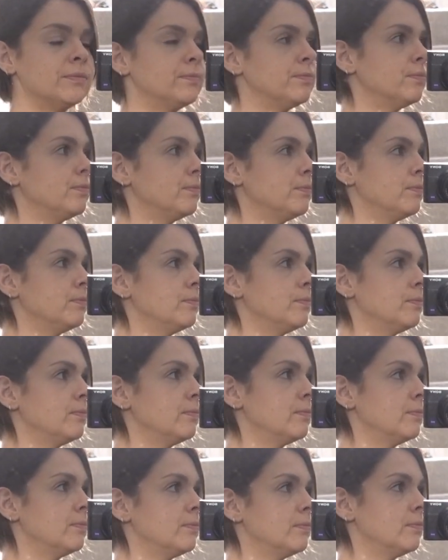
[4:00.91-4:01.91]
Go either way, it
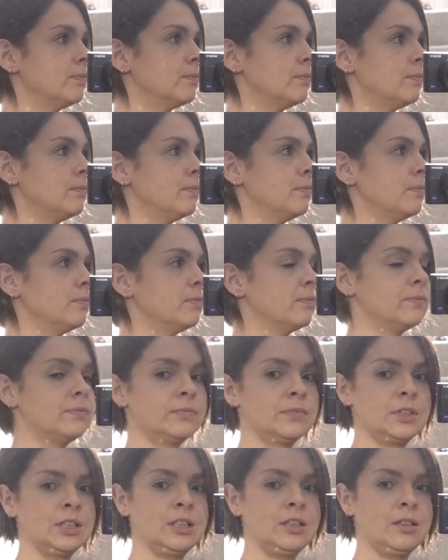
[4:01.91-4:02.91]
looks a bit loose,
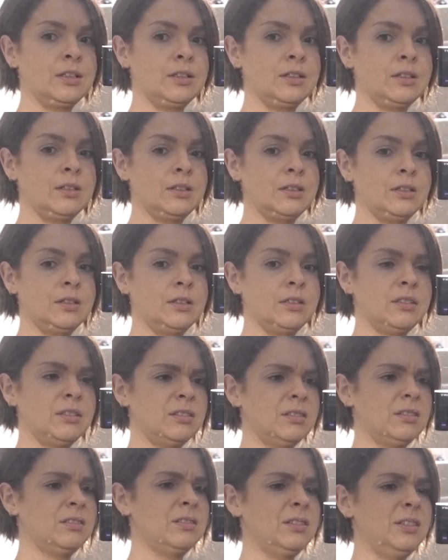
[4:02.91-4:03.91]
a bit too loose.
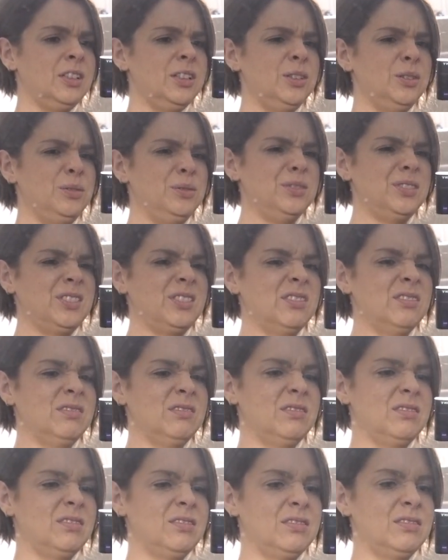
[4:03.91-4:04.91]
Loose? Body,
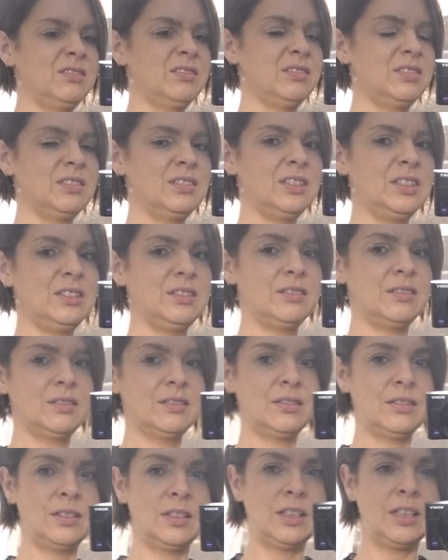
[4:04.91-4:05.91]
yeah, too
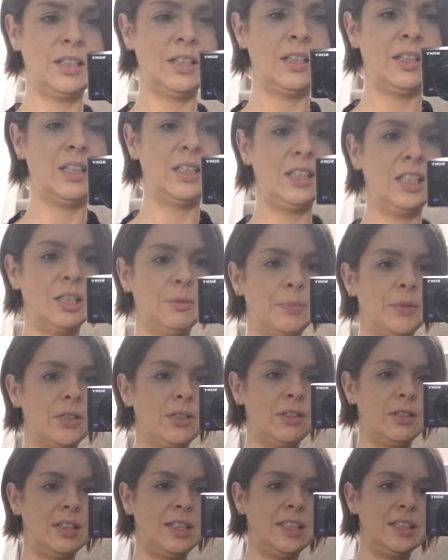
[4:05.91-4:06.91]
baggy. Yeah,
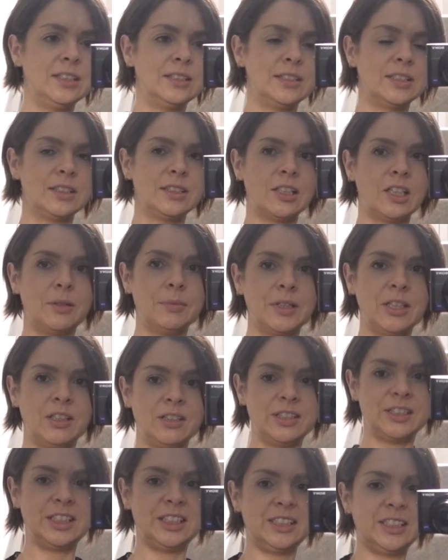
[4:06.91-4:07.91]
but Ian's the type that
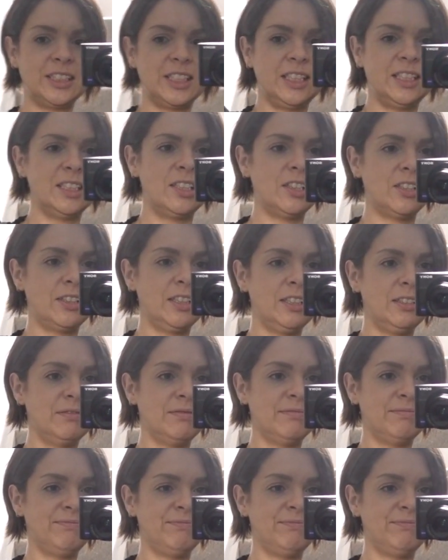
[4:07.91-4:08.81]
likes it skin tight.